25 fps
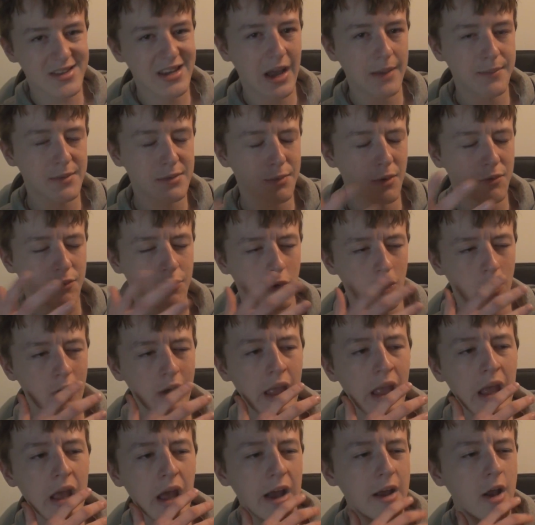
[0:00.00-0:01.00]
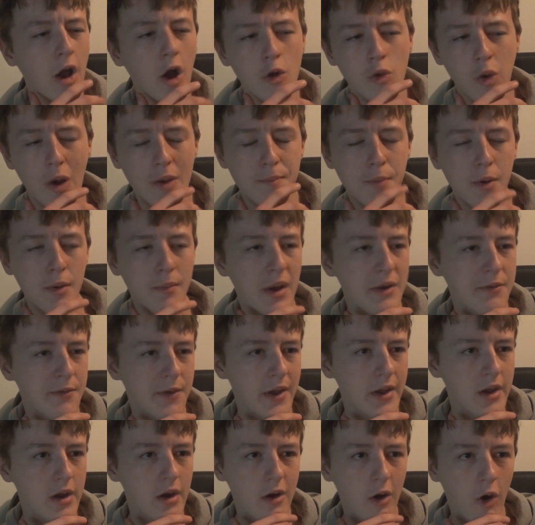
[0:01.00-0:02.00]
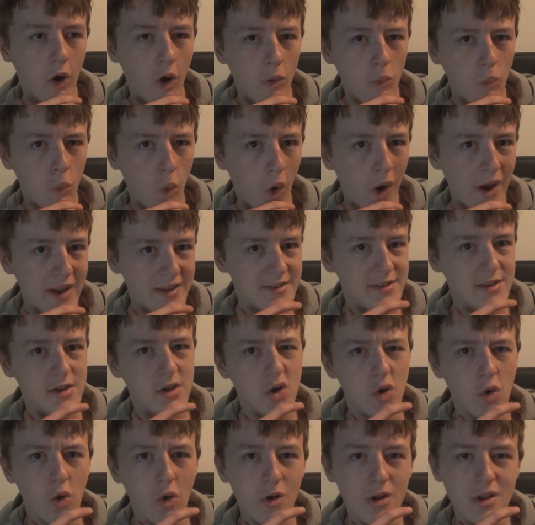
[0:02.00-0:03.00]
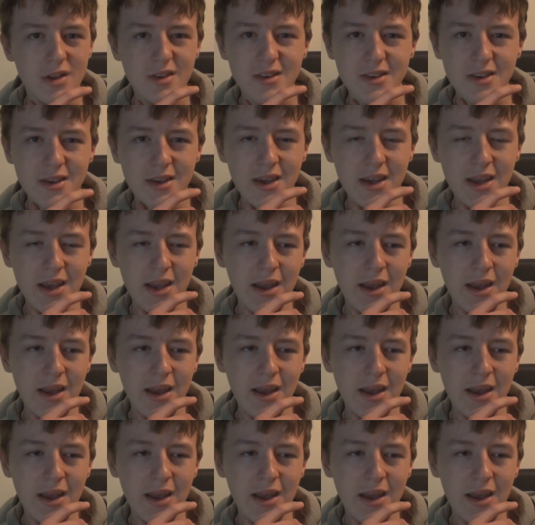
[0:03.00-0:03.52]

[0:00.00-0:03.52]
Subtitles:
times before. I can't quite put my finger on what it's called,